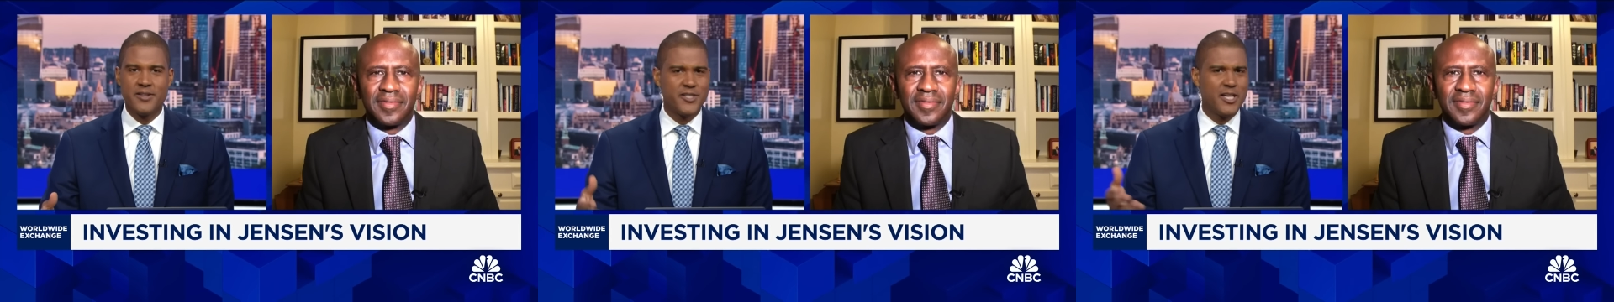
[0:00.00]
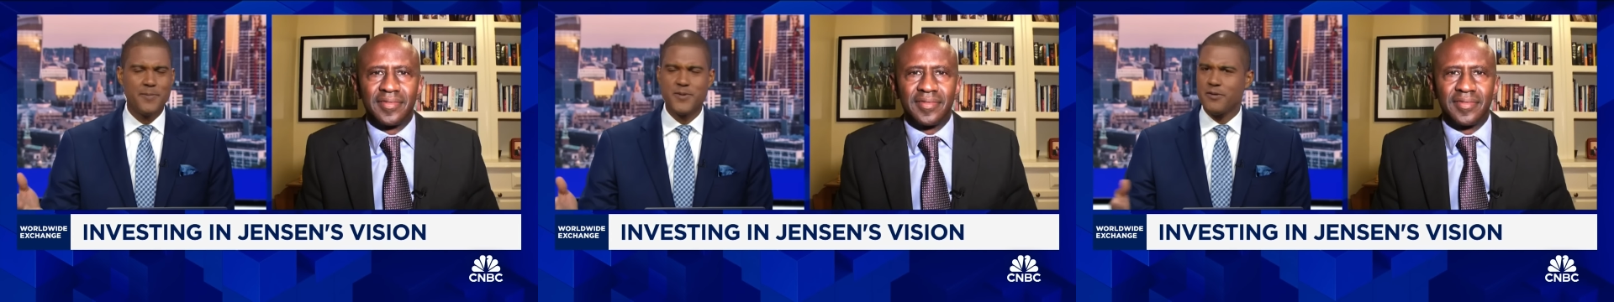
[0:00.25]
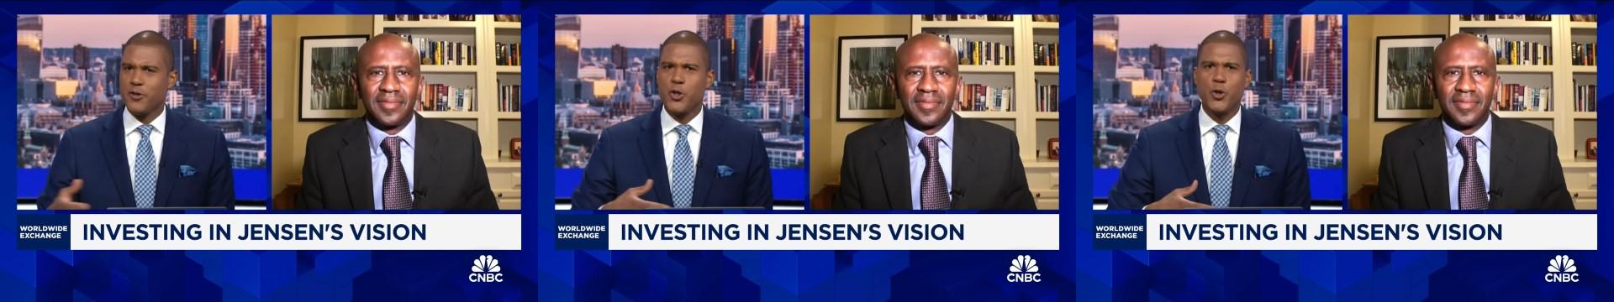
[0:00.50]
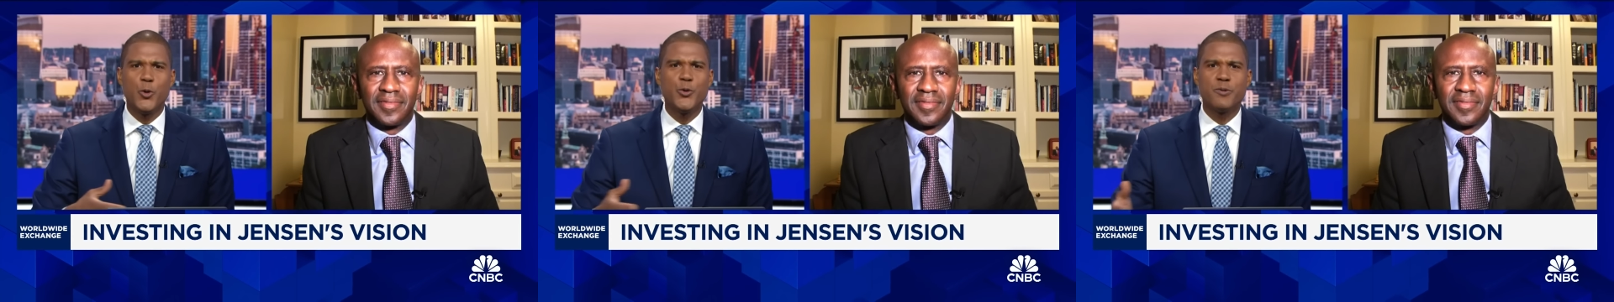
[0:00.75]
Speaker 1: chips,
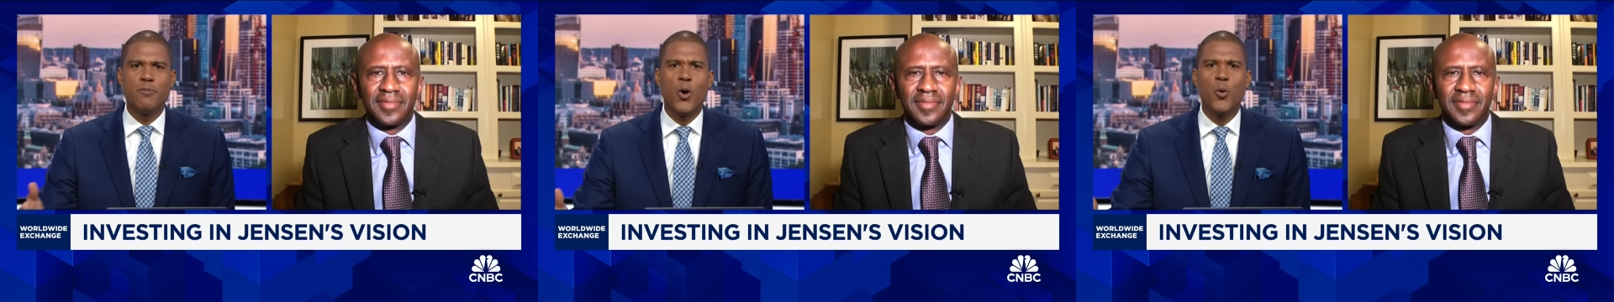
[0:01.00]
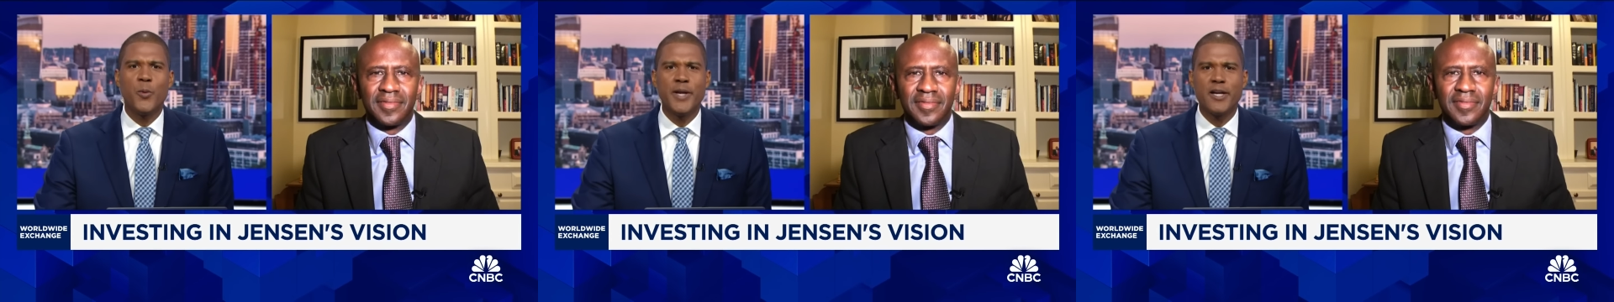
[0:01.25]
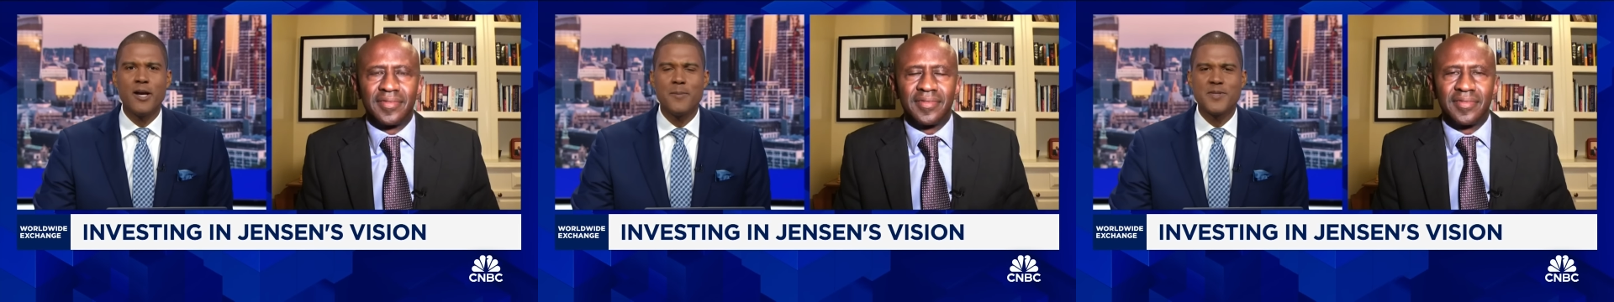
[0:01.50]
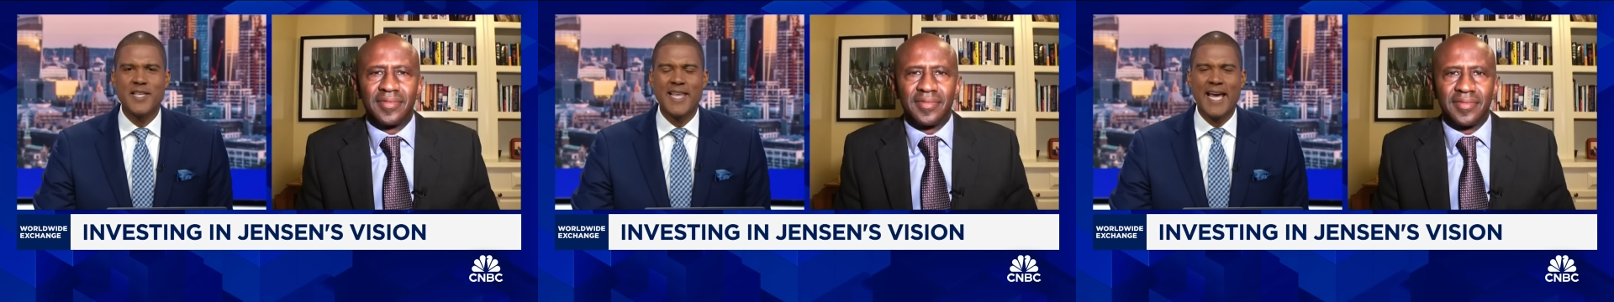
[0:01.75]
huge moat when it
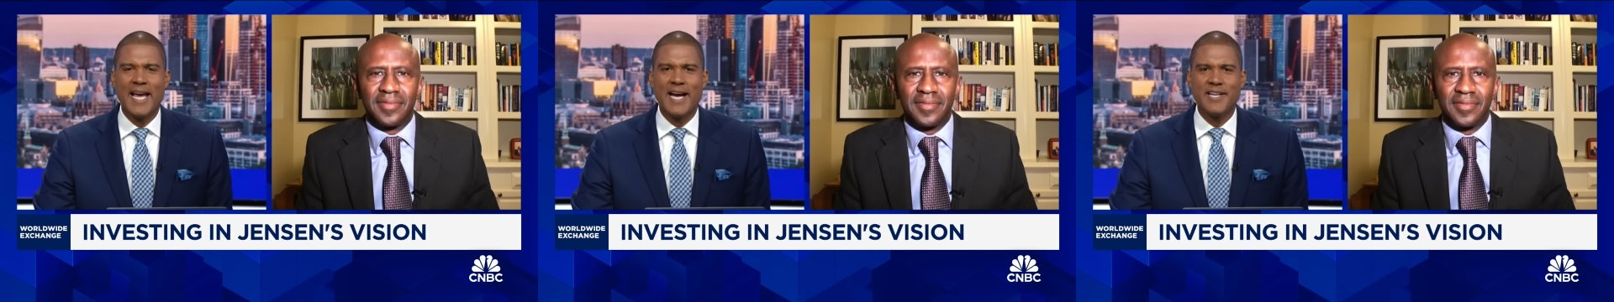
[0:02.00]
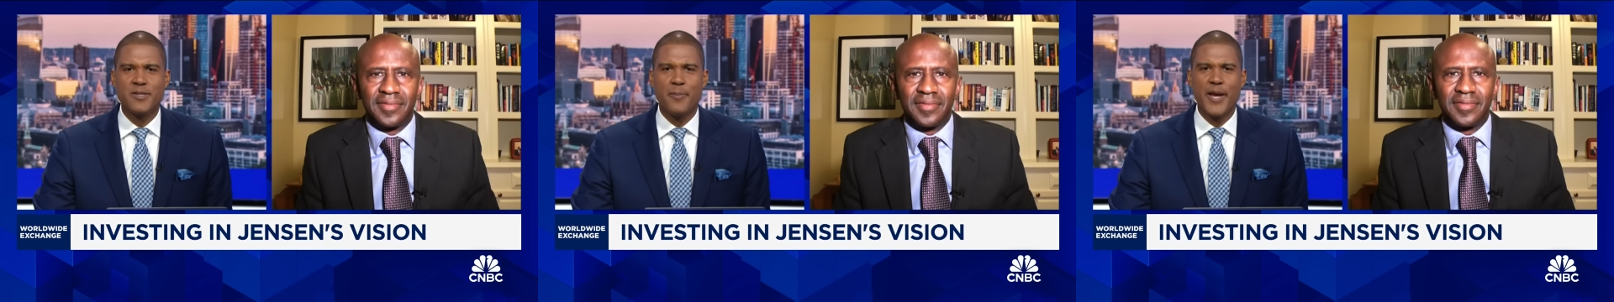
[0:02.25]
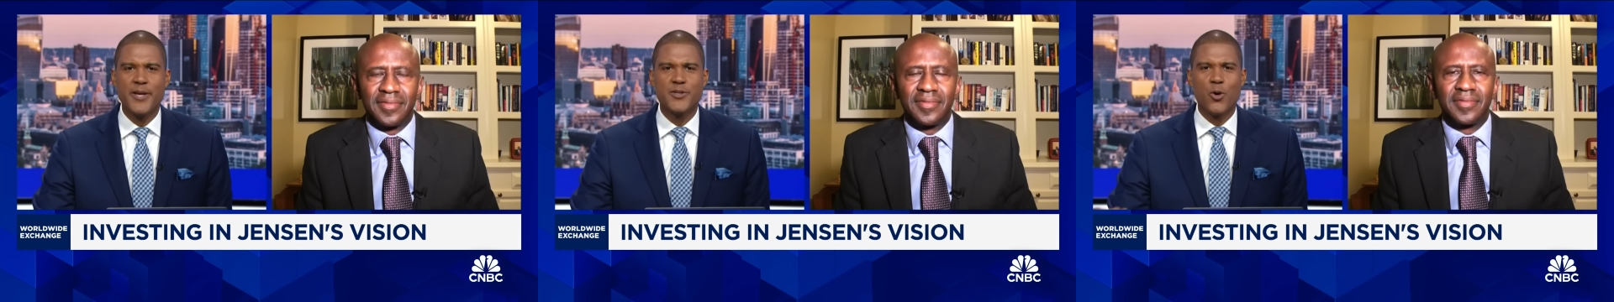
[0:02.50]
comes to the A I space,